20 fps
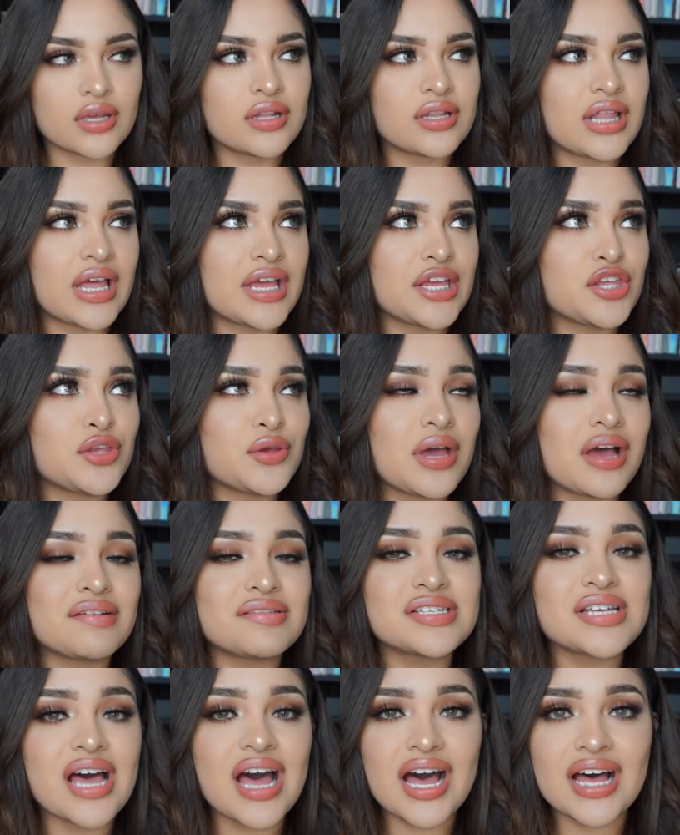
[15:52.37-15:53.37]
Like, you have
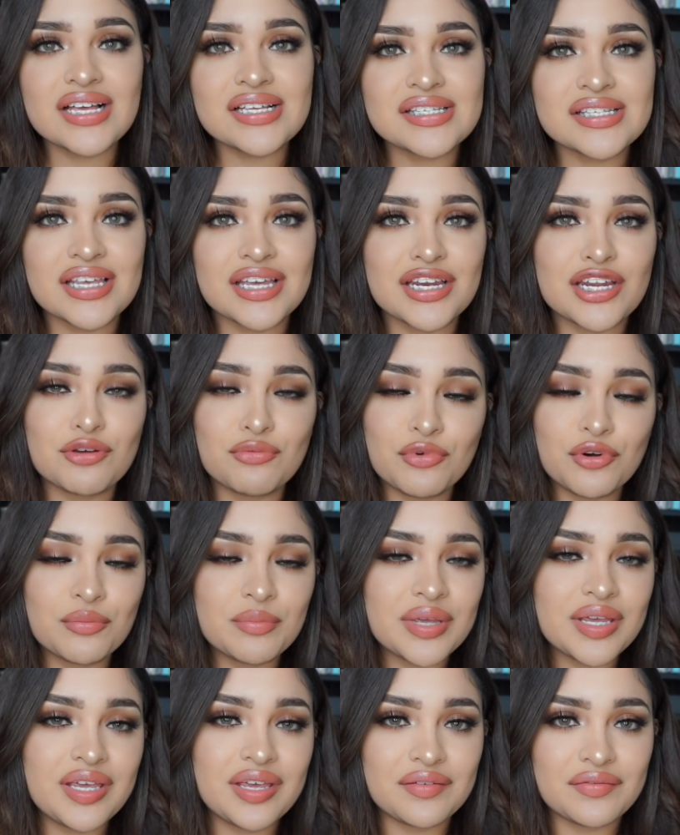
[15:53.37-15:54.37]
to ask and it will
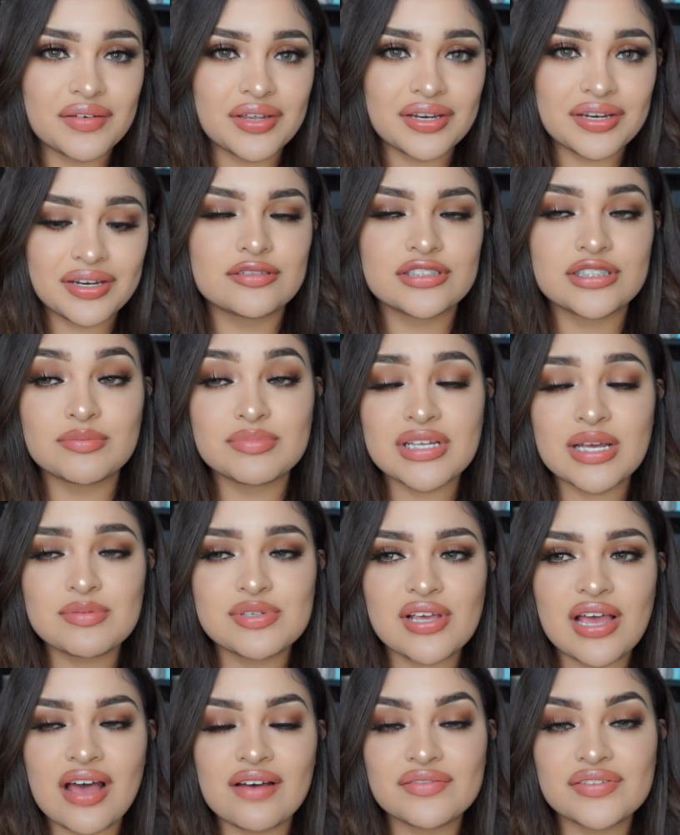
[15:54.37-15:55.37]
be given. Sometimes
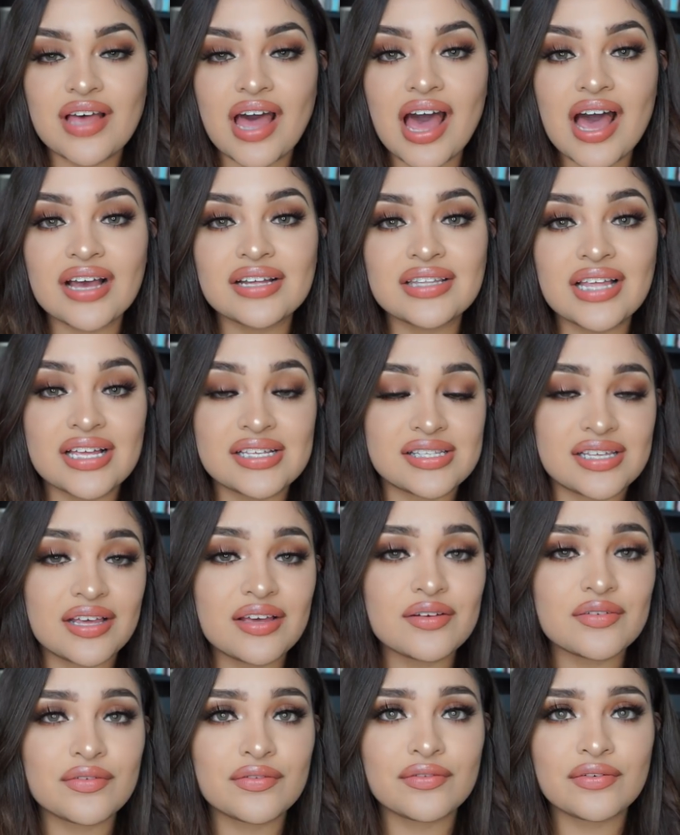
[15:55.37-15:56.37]
you have to act as
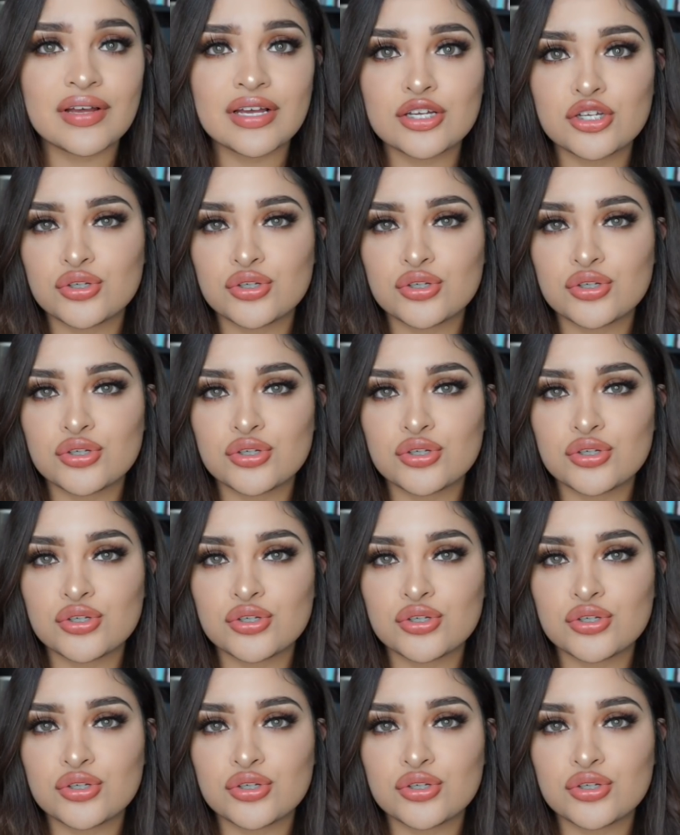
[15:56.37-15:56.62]
if.